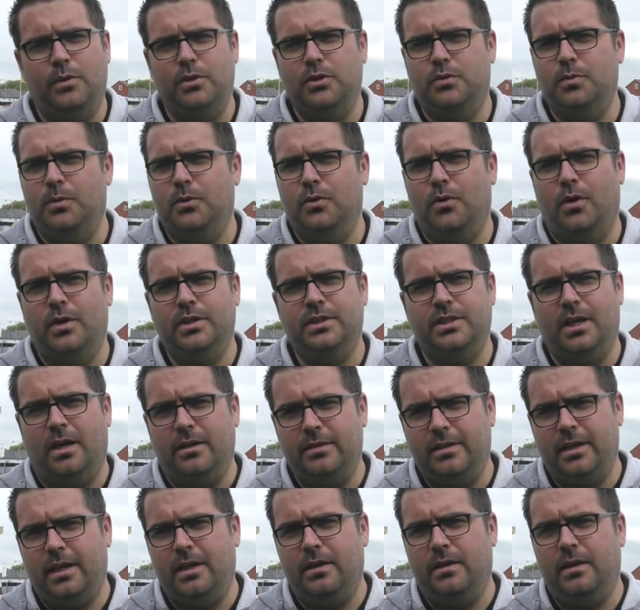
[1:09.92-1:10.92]
Once we know a
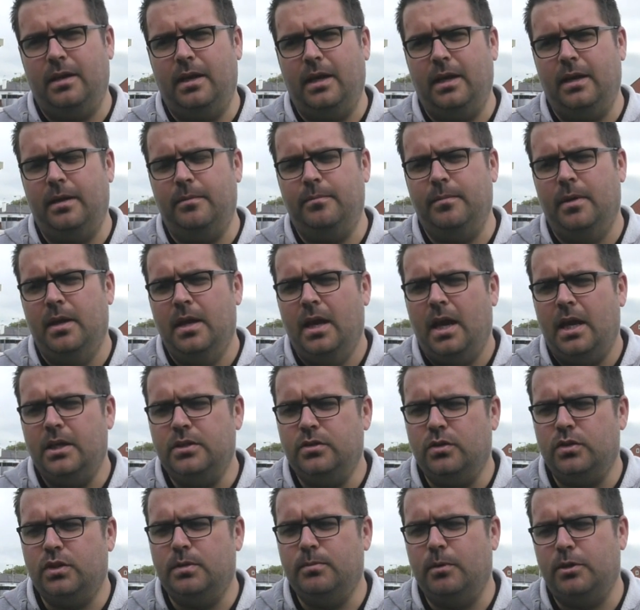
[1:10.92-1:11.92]
start date, it's
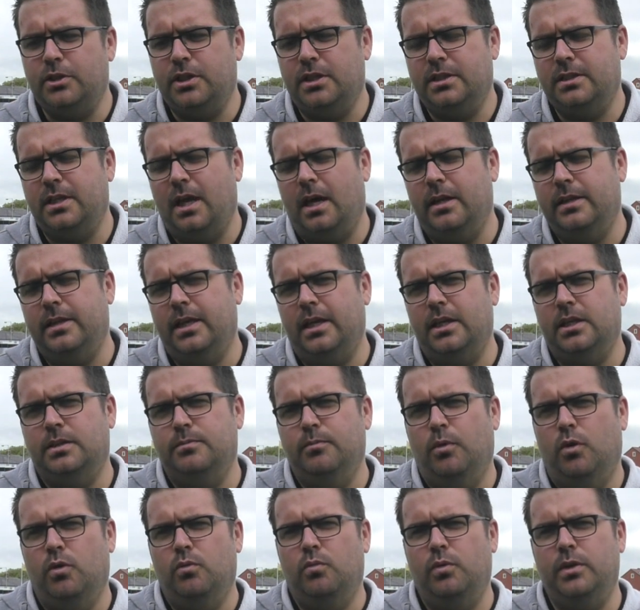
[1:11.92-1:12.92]
not so much a start date, it's
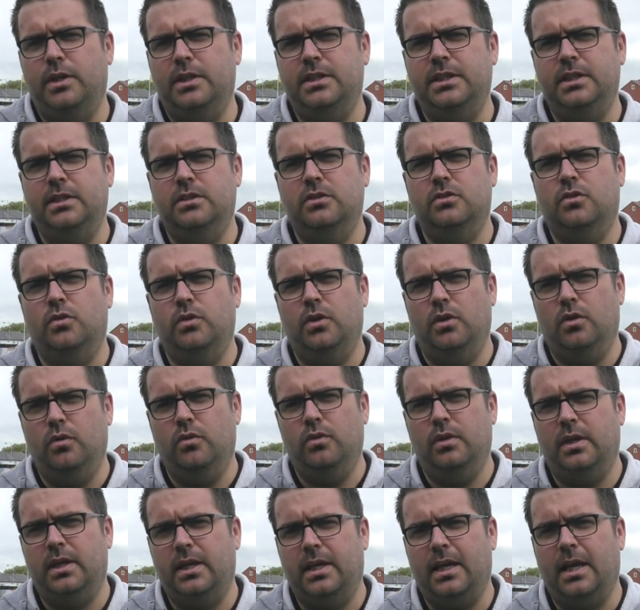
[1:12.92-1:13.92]
more what the season's going to
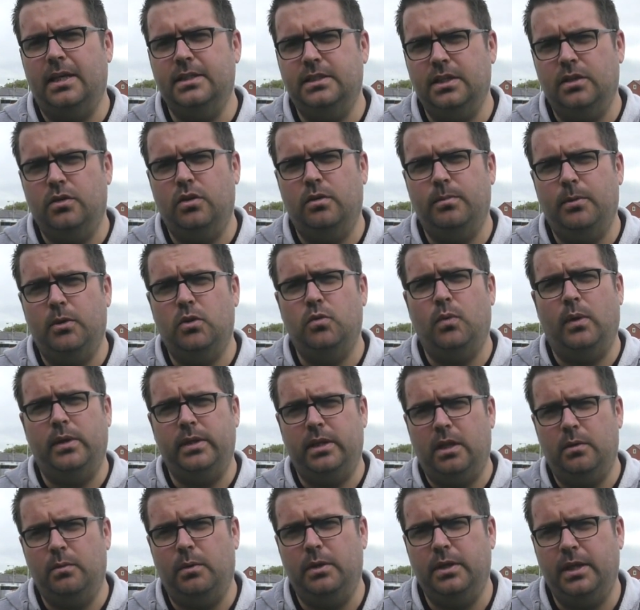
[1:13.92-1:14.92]
look like. Is it going to be
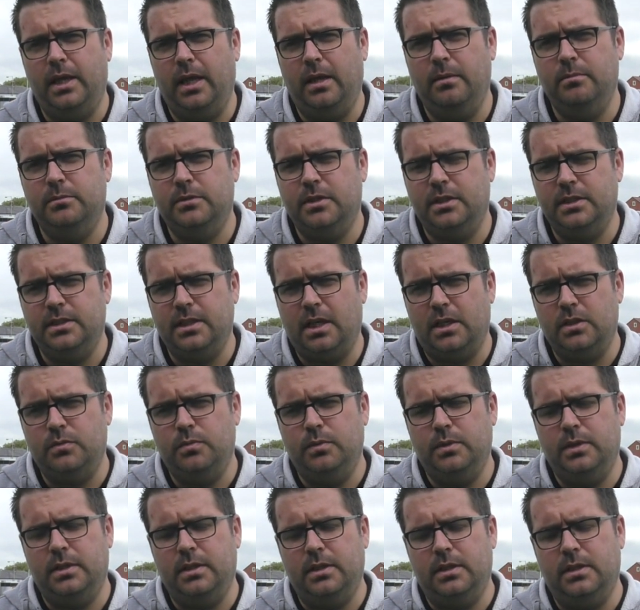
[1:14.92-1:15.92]
21 games? Because that's
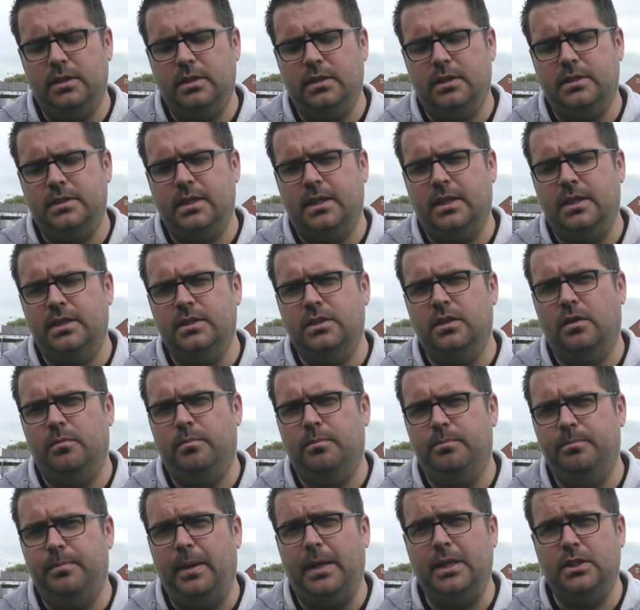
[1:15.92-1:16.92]
what the tickets are
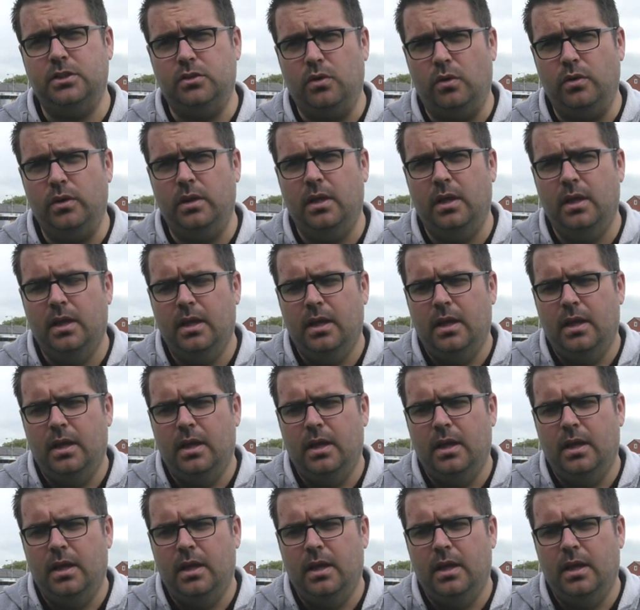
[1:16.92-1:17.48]
based on.